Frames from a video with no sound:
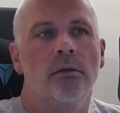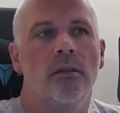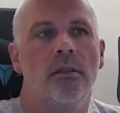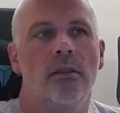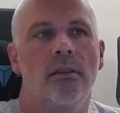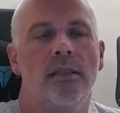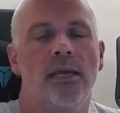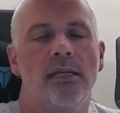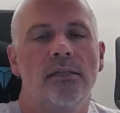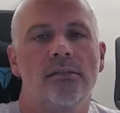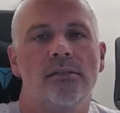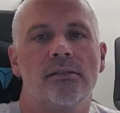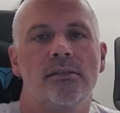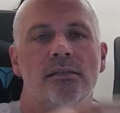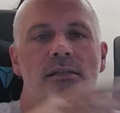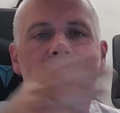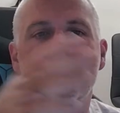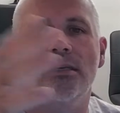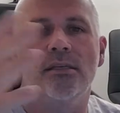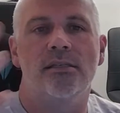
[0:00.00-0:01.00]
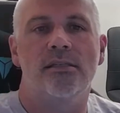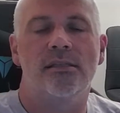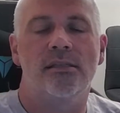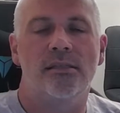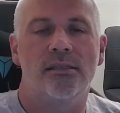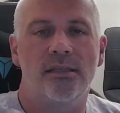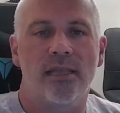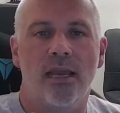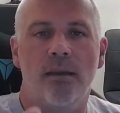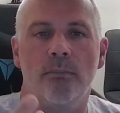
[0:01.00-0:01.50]
That's the
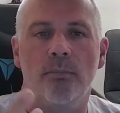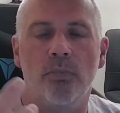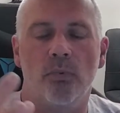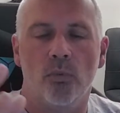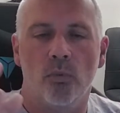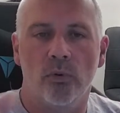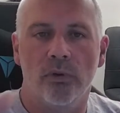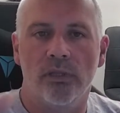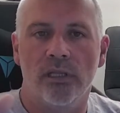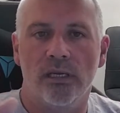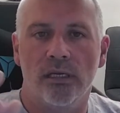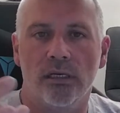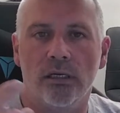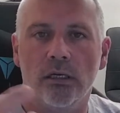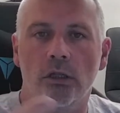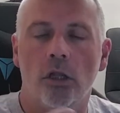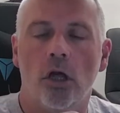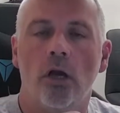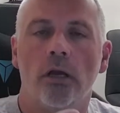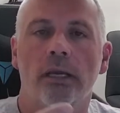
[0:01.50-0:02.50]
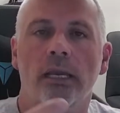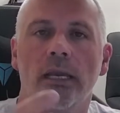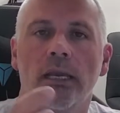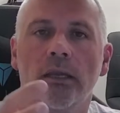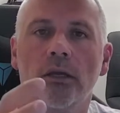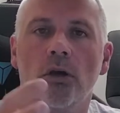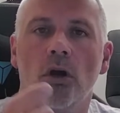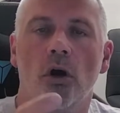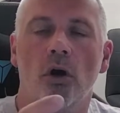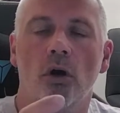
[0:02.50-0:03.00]
step within clogging
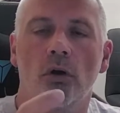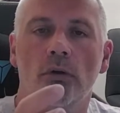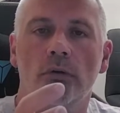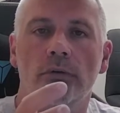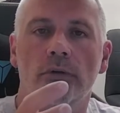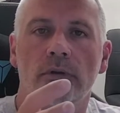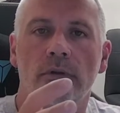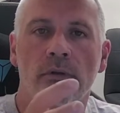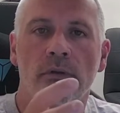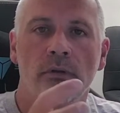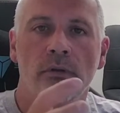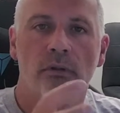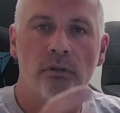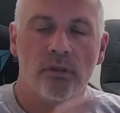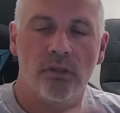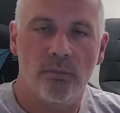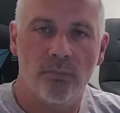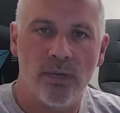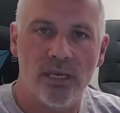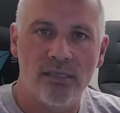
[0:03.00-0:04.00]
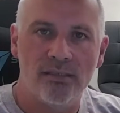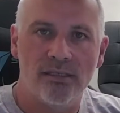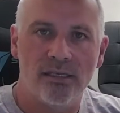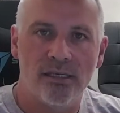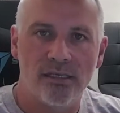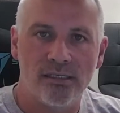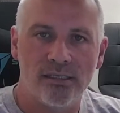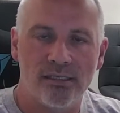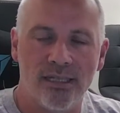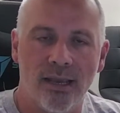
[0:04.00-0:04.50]
called the basic
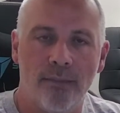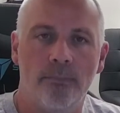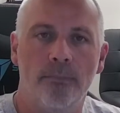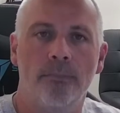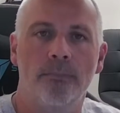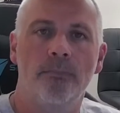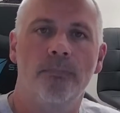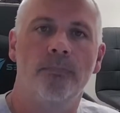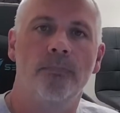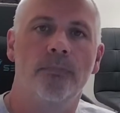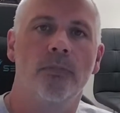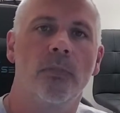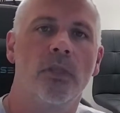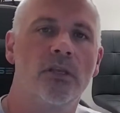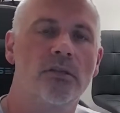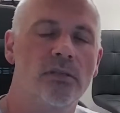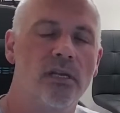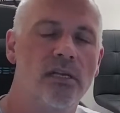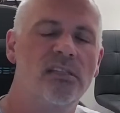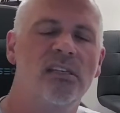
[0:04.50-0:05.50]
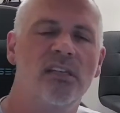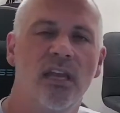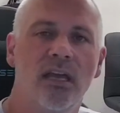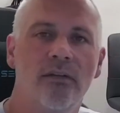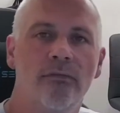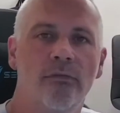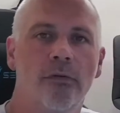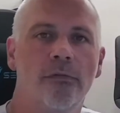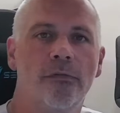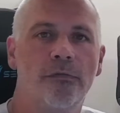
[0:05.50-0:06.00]
step. So that's kind
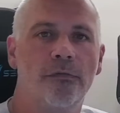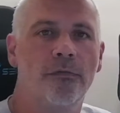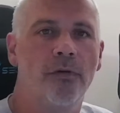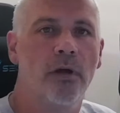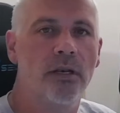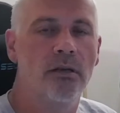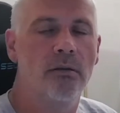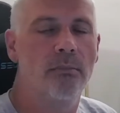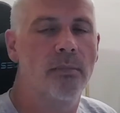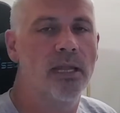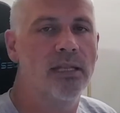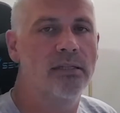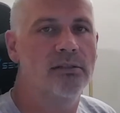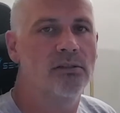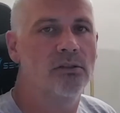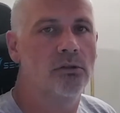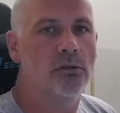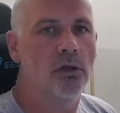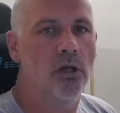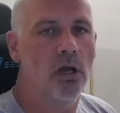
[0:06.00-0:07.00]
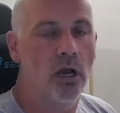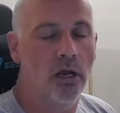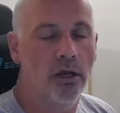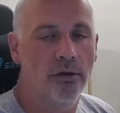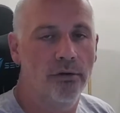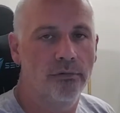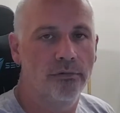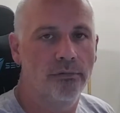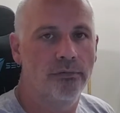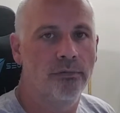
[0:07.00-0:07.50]
of a fundamental
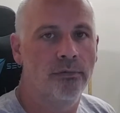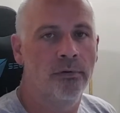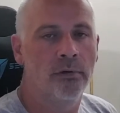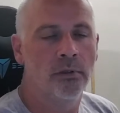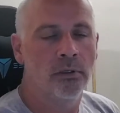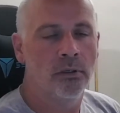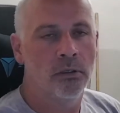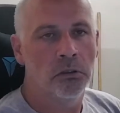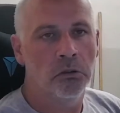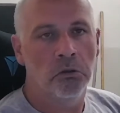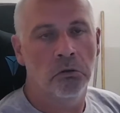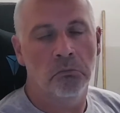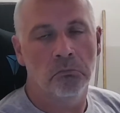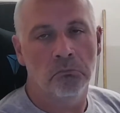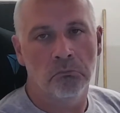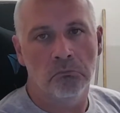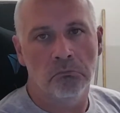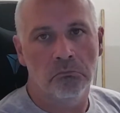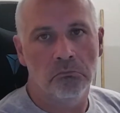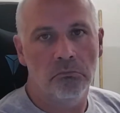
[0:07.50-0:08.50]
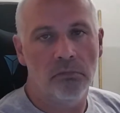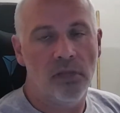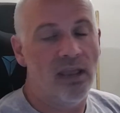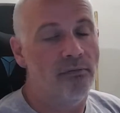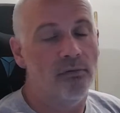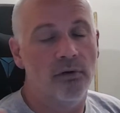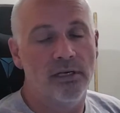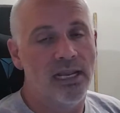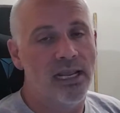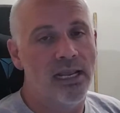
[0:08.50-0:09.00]
of
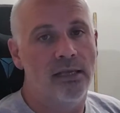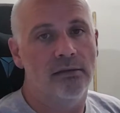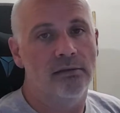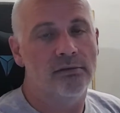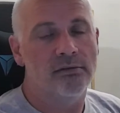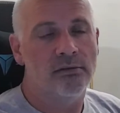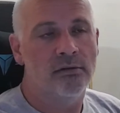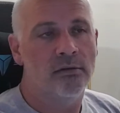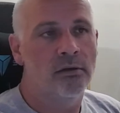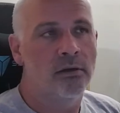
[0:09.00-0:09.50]
every dance.